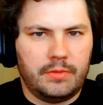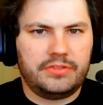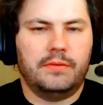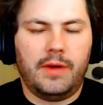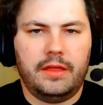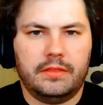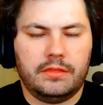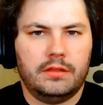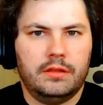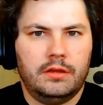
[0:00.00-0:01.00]
to month,
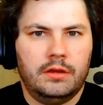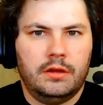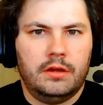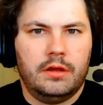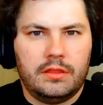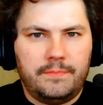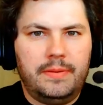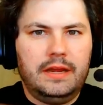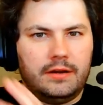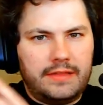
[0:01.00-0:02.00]
the
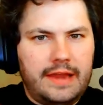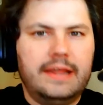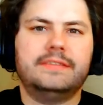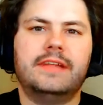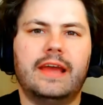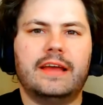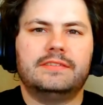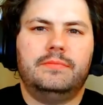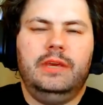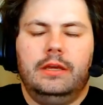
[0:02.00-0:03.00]
bigger that nest egg has to
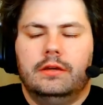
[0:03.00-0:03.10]
be.